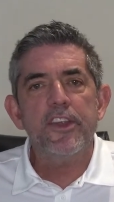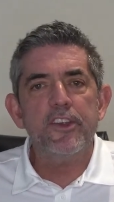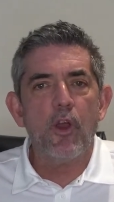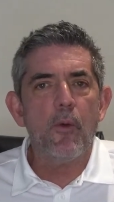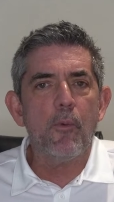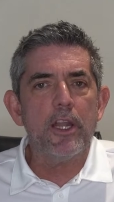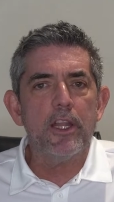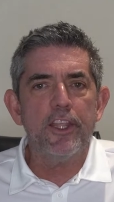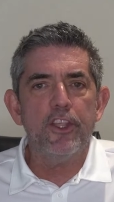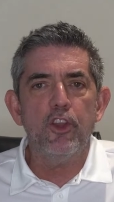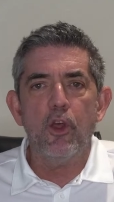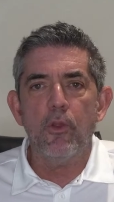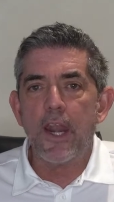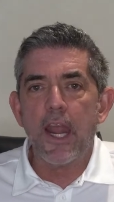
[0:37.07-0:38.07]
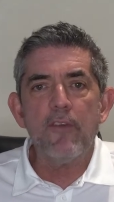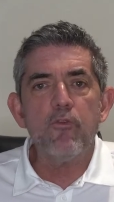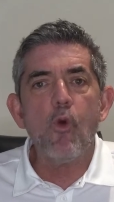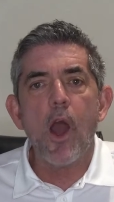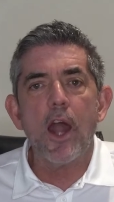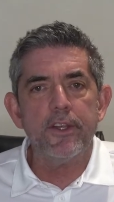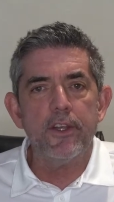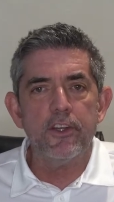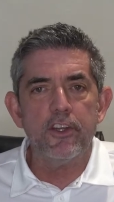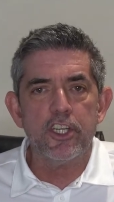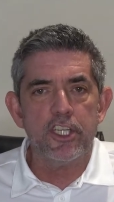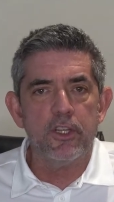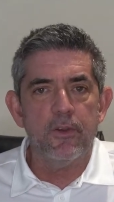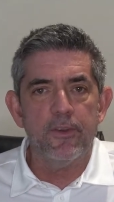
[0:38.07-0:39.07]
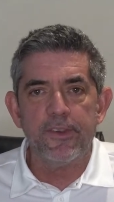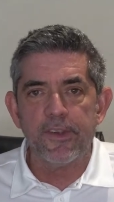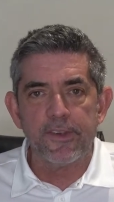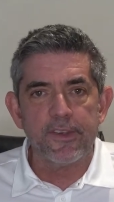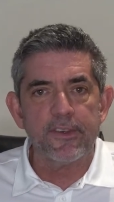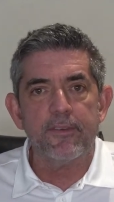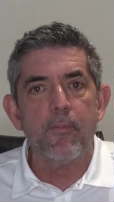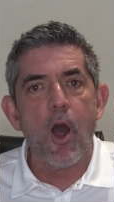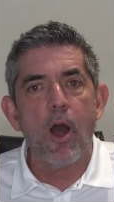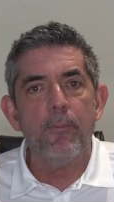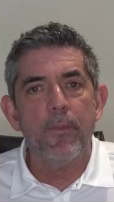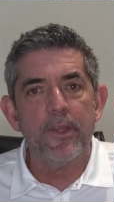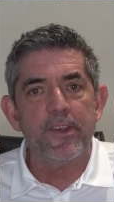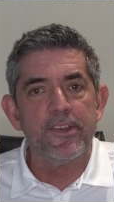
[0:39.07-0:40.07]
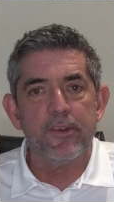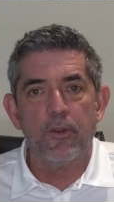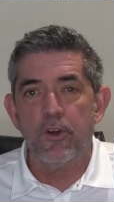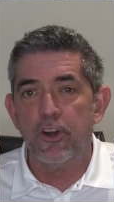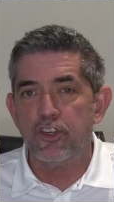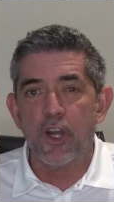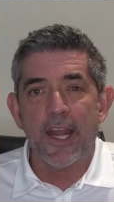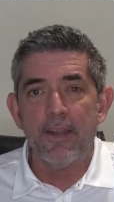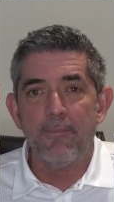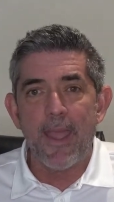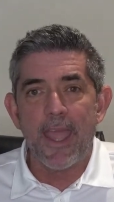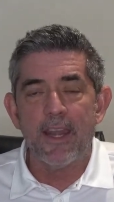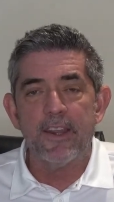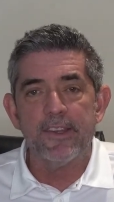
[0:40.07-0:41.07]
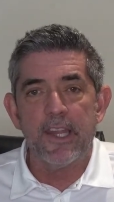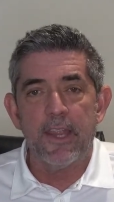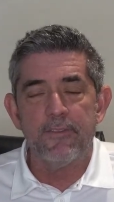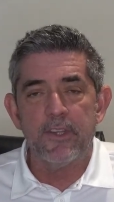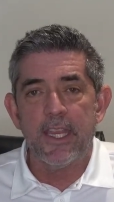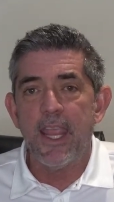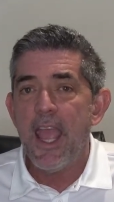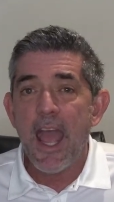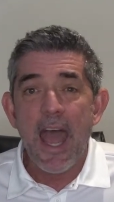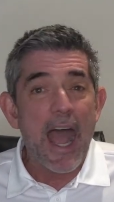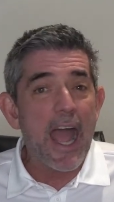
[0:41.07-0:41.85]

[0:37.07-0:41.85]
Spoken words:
So I want to let you know that I've walked in your shoes as a small business owner trying to manage safety.